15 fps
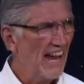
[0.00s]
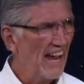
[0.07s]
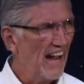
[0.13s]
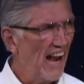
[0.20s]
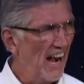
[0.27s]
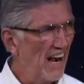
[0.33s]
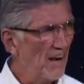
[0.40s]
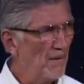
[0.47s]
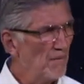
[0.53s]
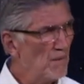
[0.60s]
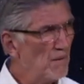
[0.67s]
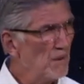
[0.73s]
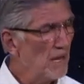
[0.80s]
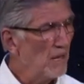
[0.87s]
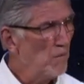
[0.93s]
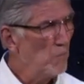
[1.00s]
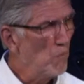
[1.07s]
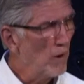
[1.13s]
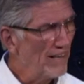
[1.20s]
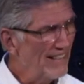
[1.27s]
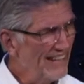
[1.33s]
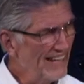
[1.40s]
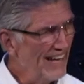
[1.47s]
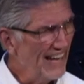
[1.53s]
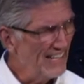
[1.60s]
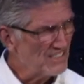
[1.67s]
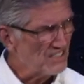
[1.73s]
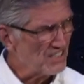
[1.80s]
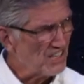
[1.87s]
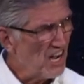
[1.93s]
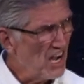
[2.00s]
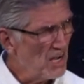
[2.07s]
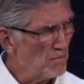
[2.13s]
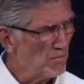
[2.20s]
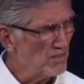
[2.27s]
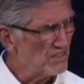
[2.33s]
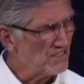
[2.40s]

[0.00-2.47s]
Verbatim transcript: Uh, in what he has accomplished